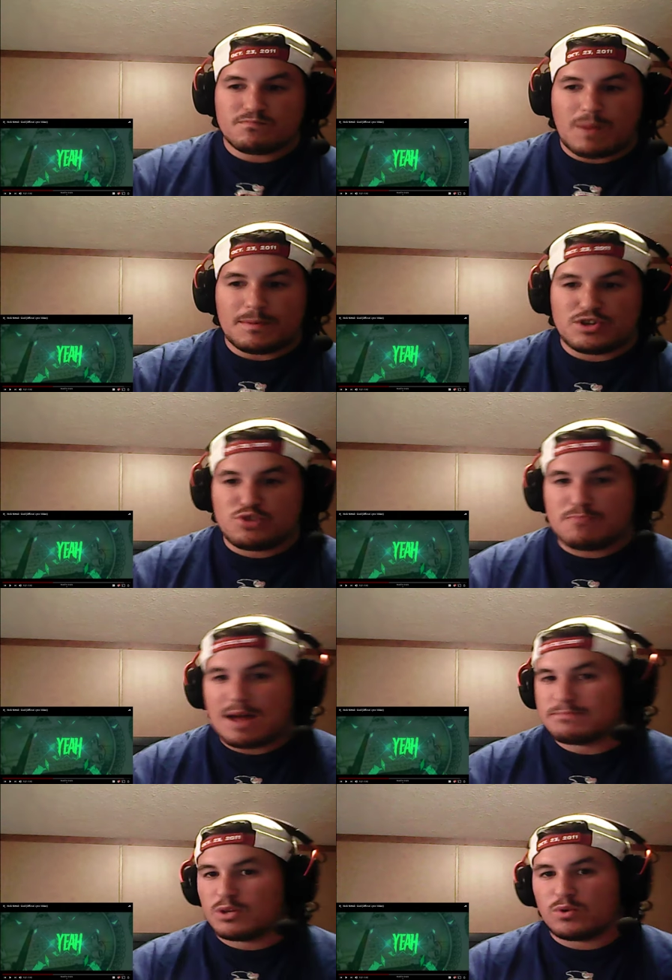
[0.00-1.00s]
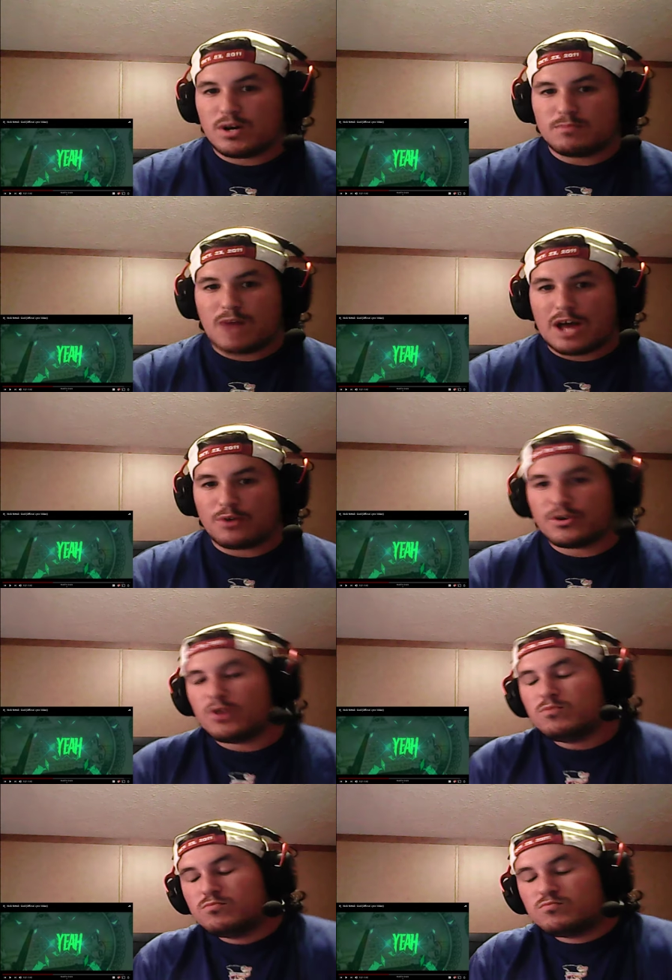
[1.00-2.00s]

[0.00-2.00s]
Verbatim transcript: I mean, you might blow up. I don't know.